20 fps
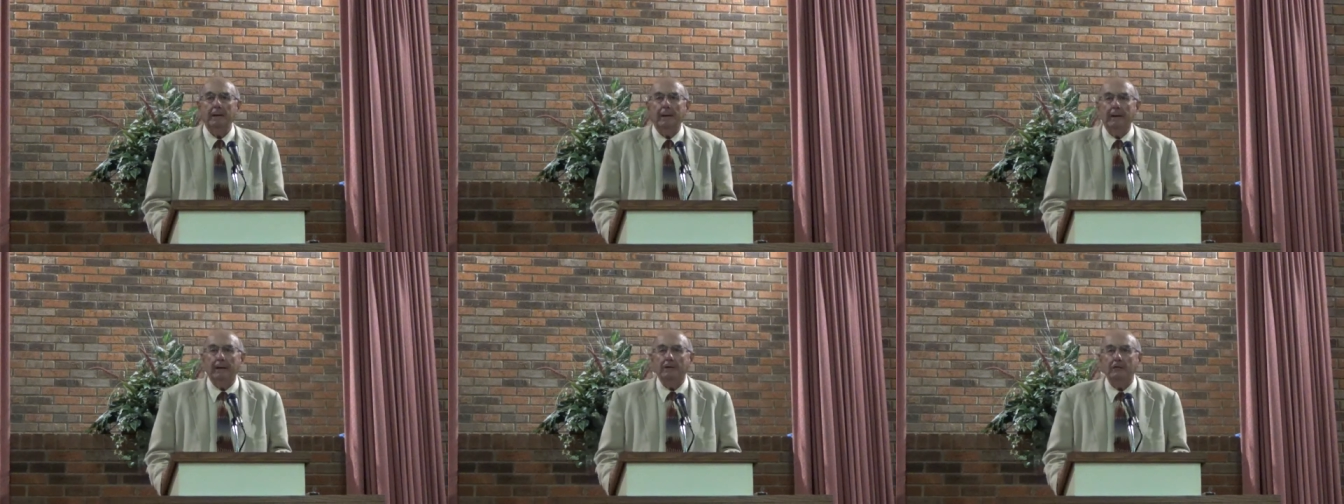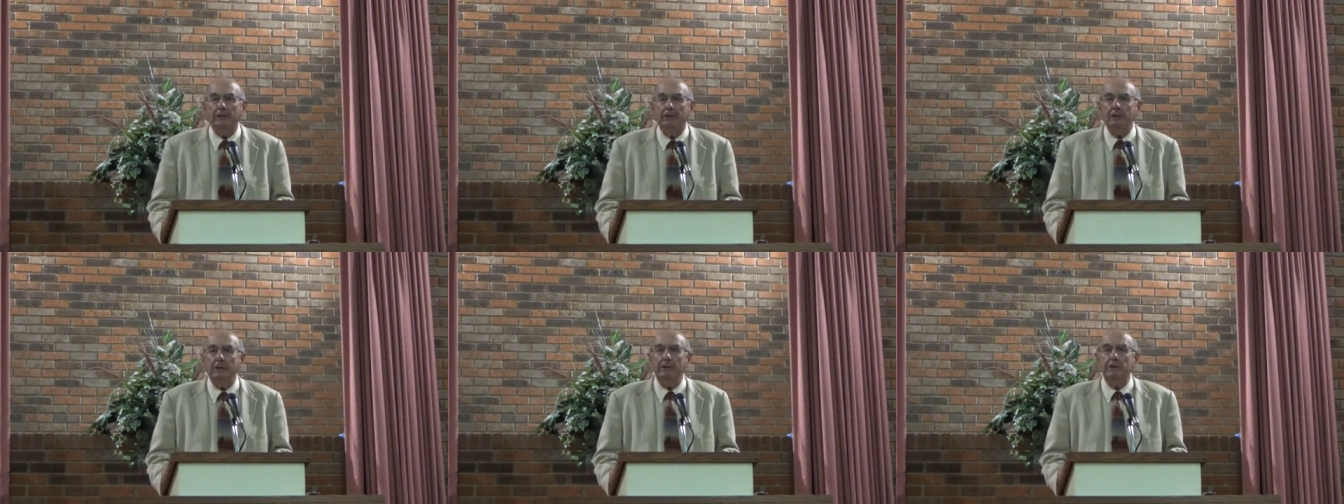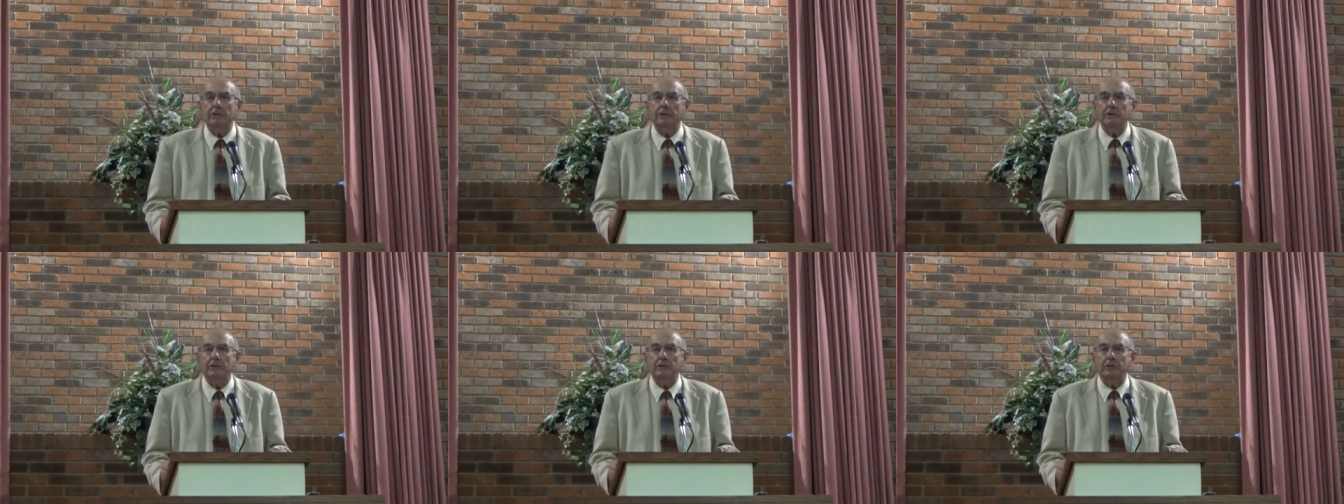And
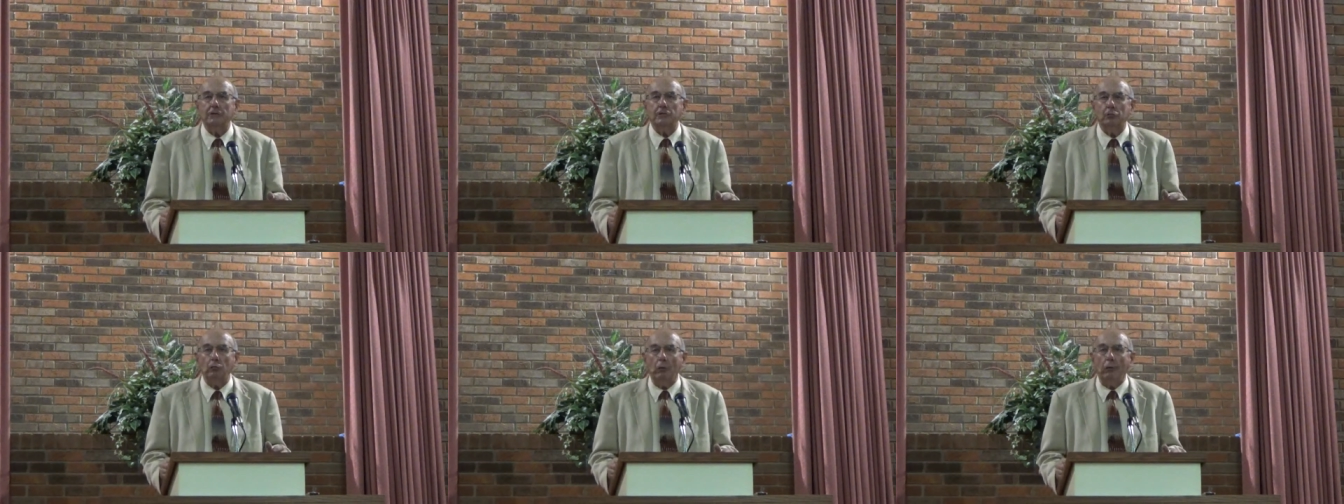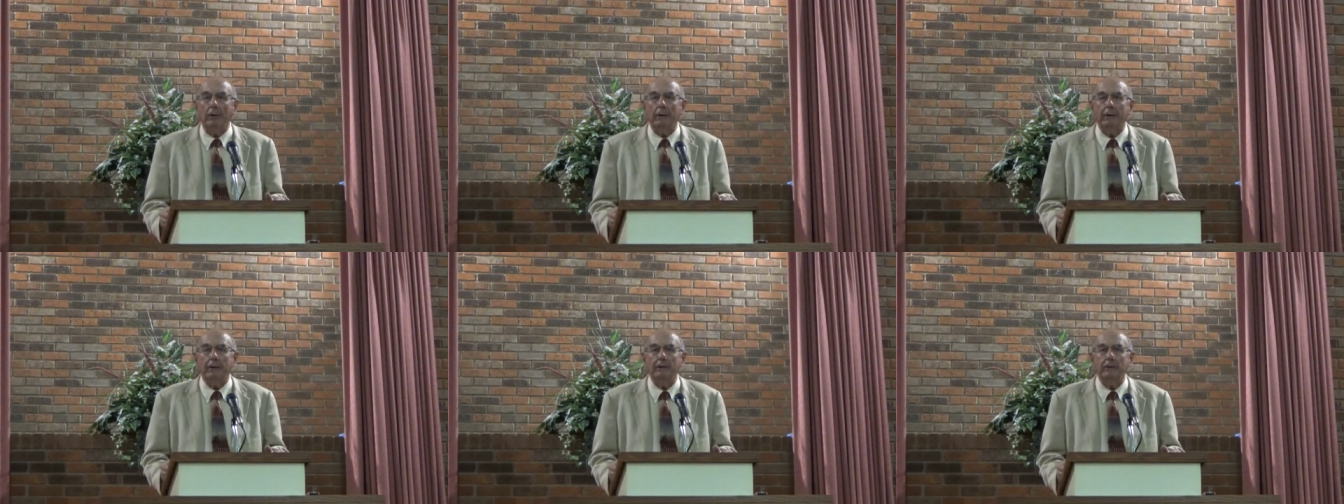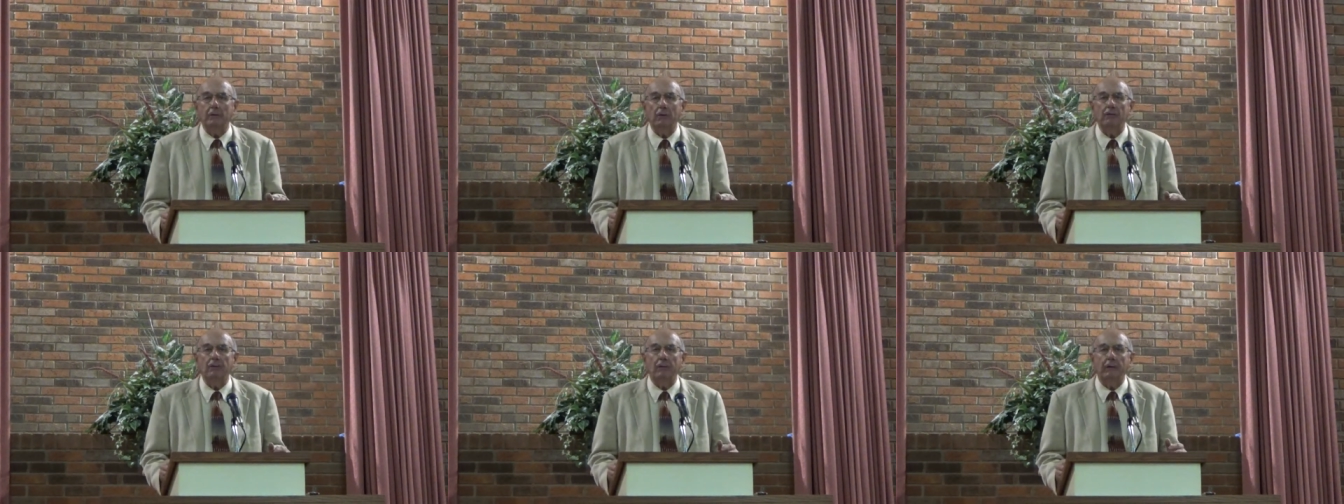Jesus is
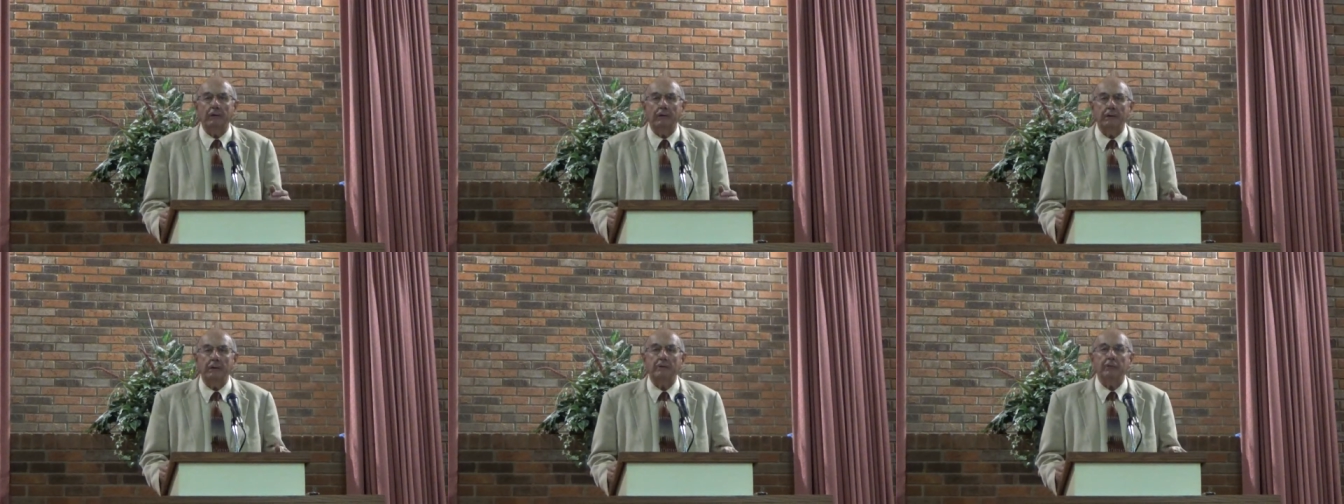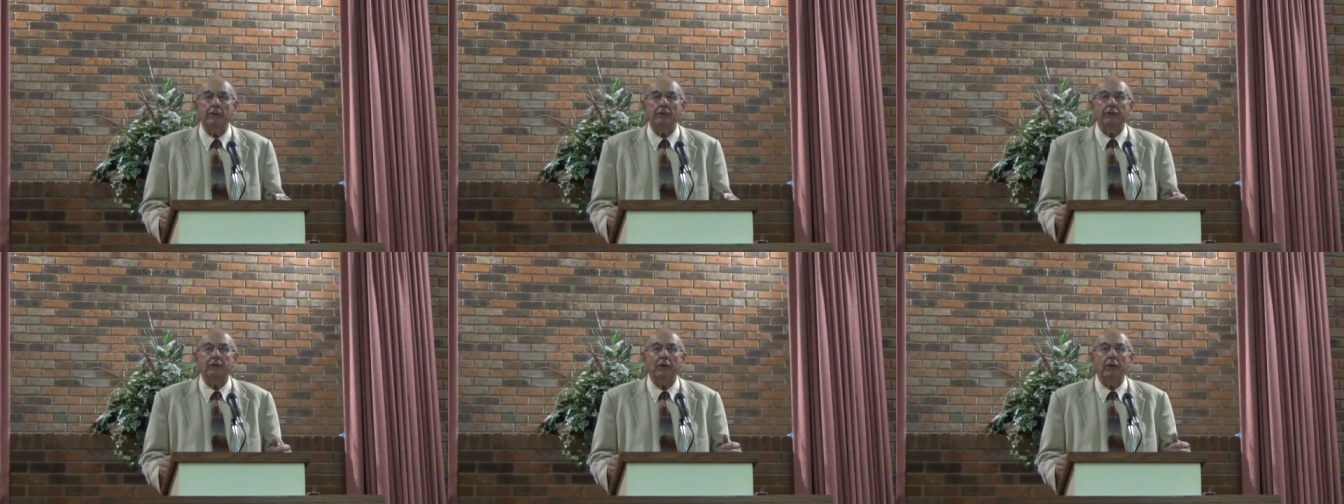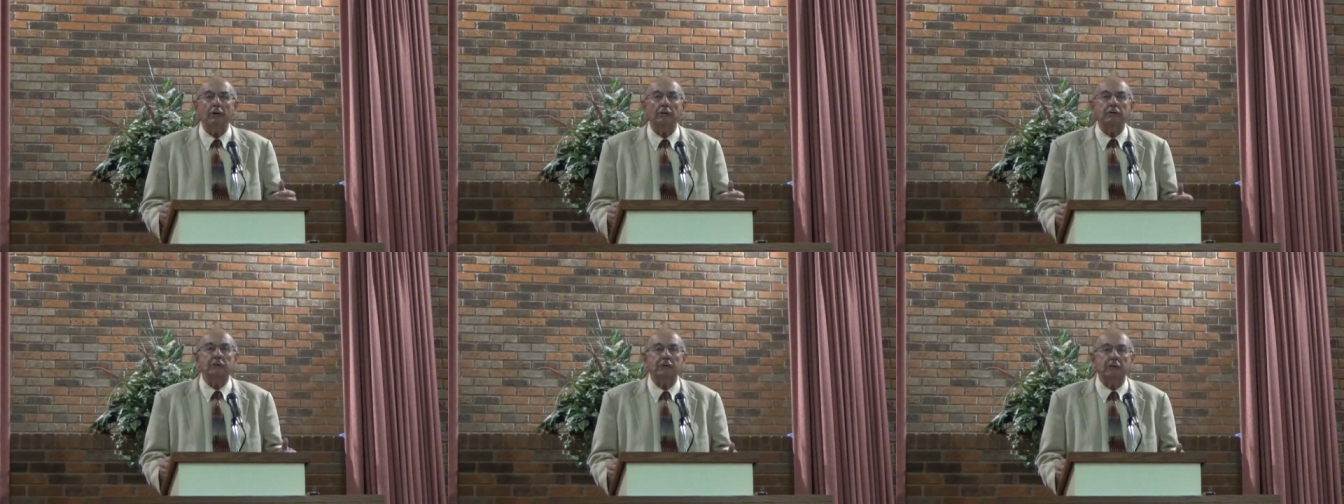willing to forgive us
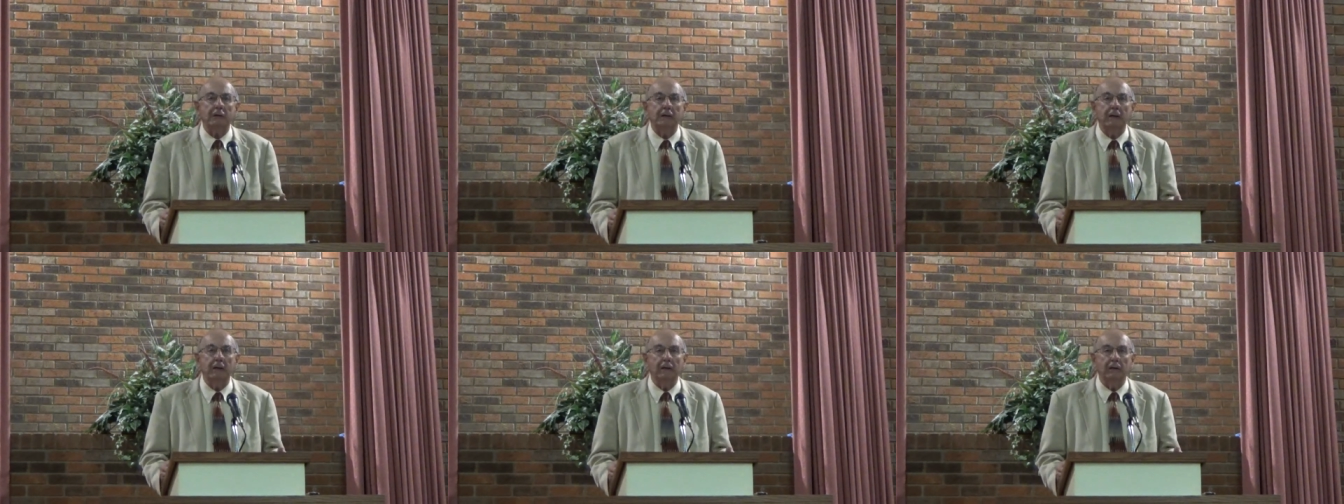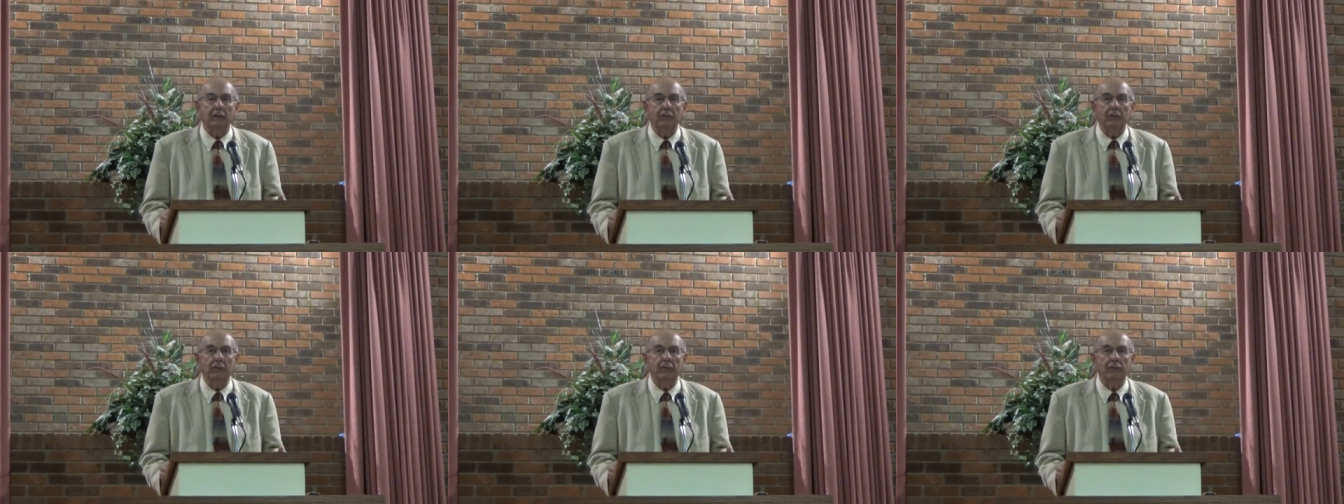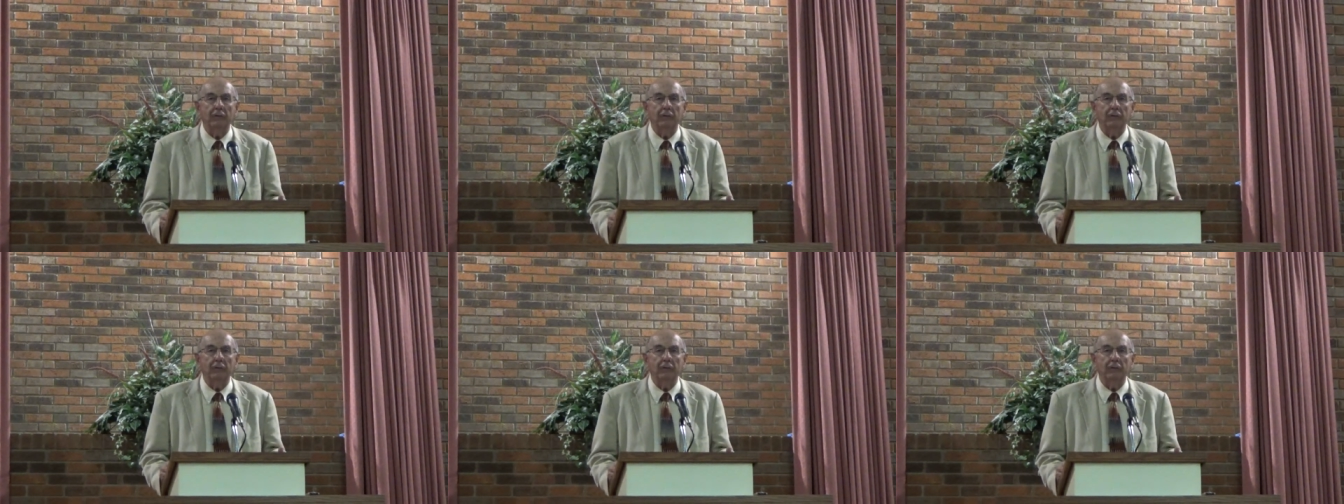our sins